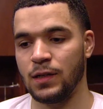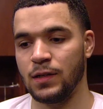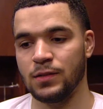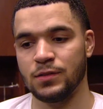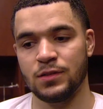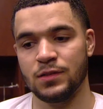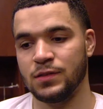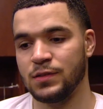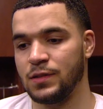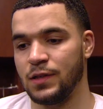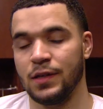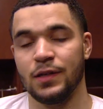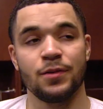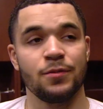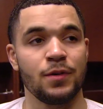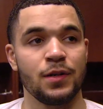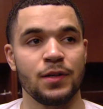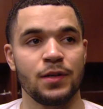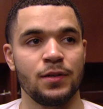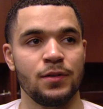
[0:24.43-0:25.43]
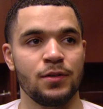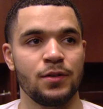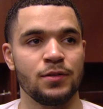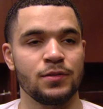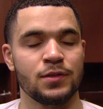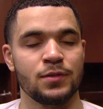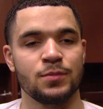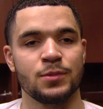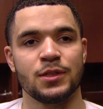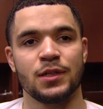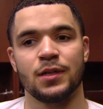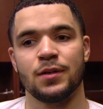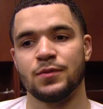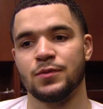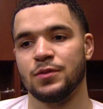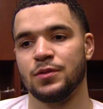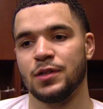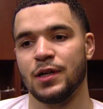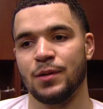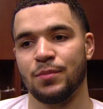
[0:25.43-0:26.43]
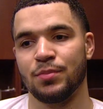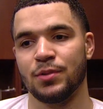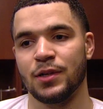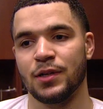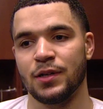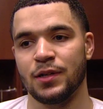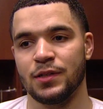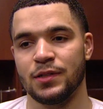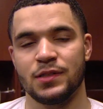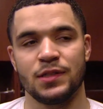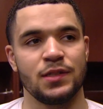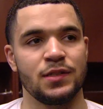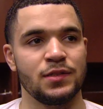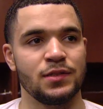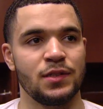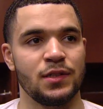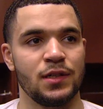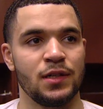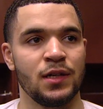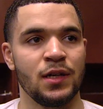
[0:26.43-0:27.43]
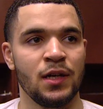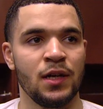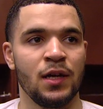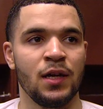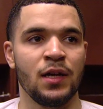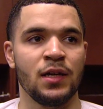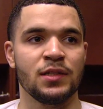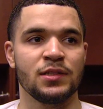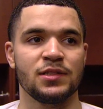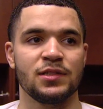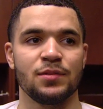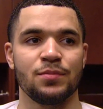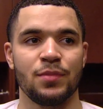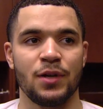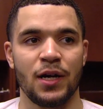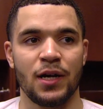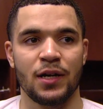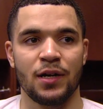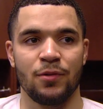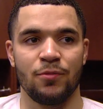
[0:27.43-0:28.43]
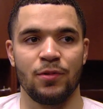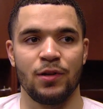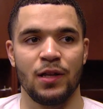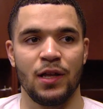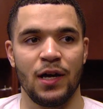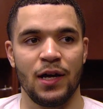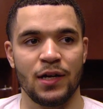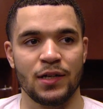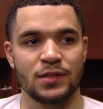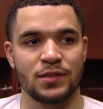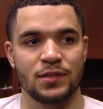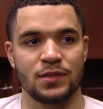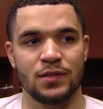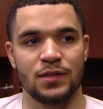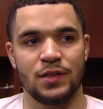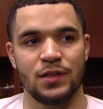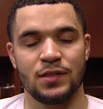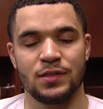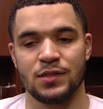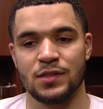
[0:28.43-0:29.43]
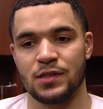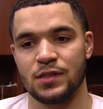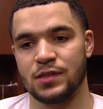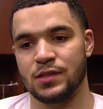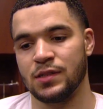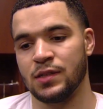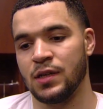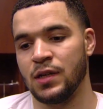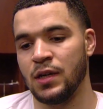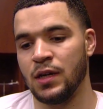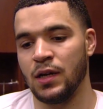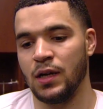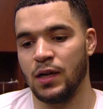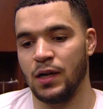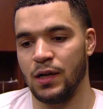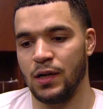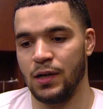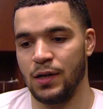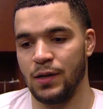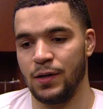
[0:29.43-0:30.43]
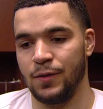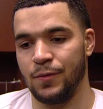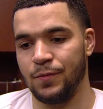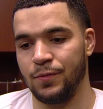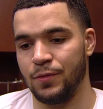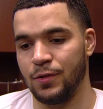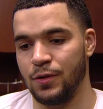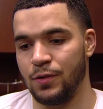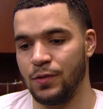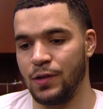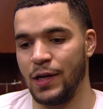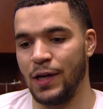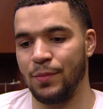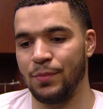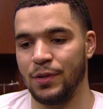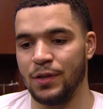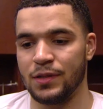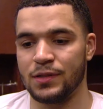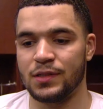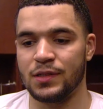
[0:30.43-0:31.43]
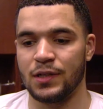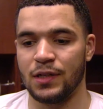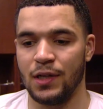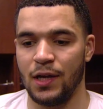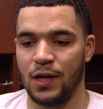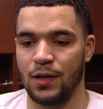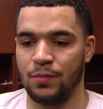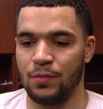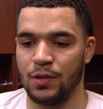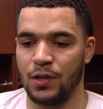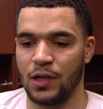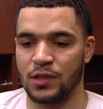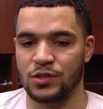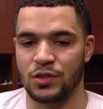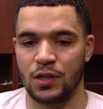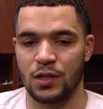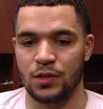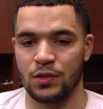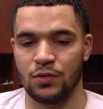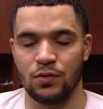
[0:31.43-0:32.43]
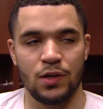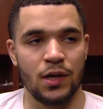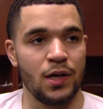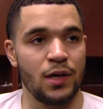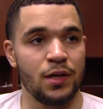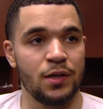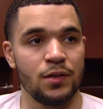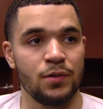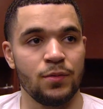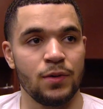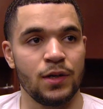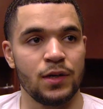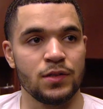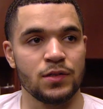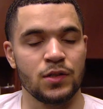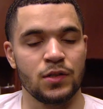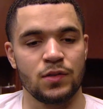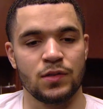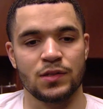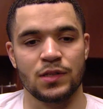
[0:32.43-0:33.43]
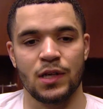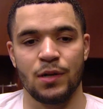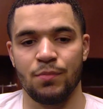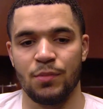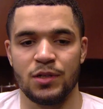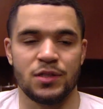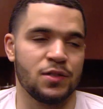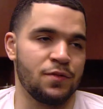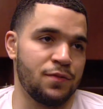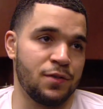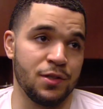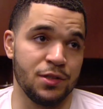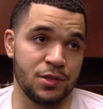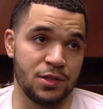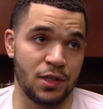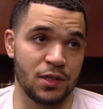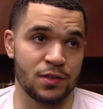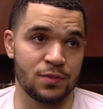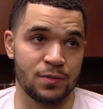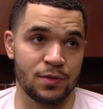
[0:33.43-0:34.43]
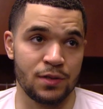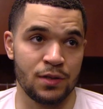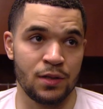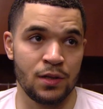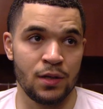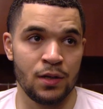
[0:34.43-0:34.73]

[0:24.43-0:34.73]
Just staying ready. Sometimes when you're not playing, it's easy to sit back and relax and just, not be into the game. But I try to do that anyway, so it's not much of an adjustment.